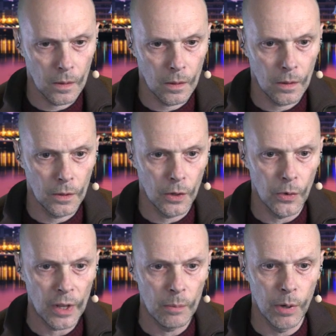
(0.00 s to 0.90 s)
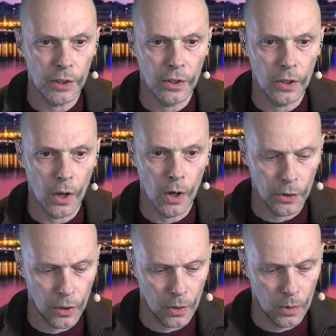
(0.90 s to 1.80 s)
the green button
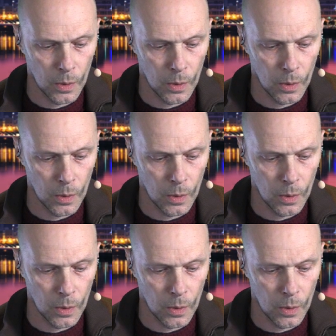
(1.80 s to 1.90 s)
Audio.